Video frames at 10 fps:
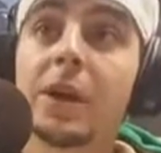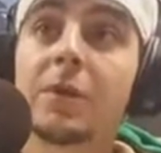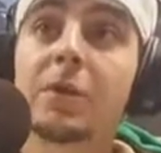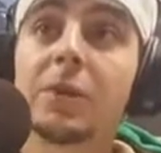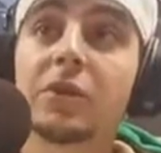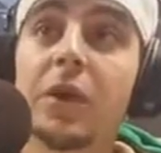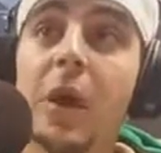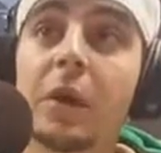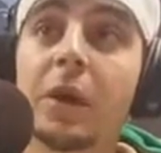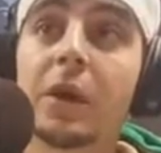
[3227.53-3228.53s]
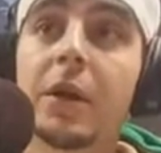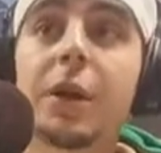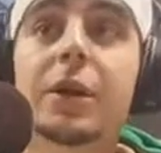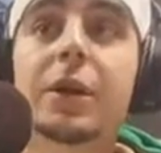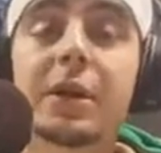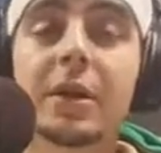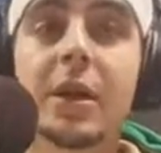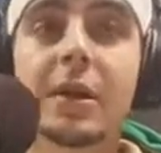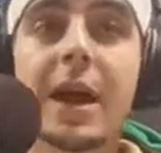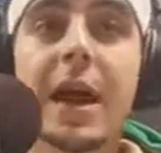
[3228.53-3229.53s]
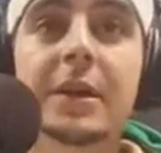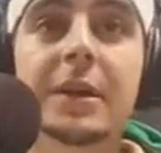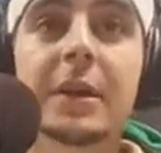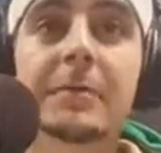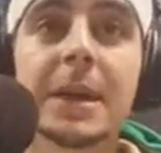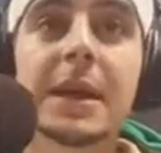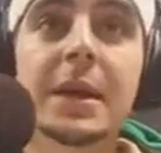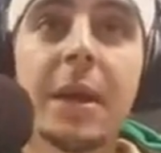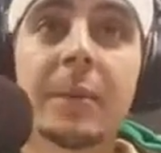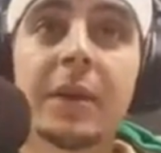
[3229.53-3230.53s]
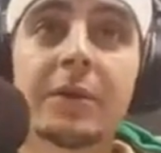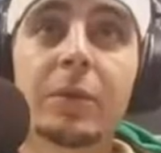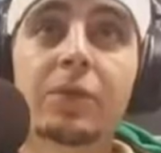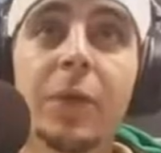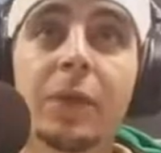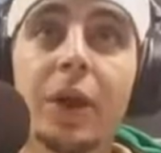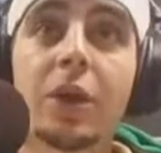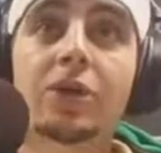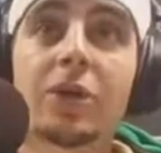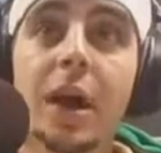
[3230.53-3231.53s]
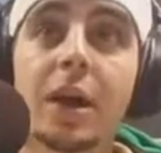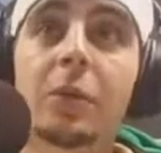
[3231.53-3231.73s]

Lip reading: He was supposed to call in, or, he had a team meeting, I believe it was on Thursday.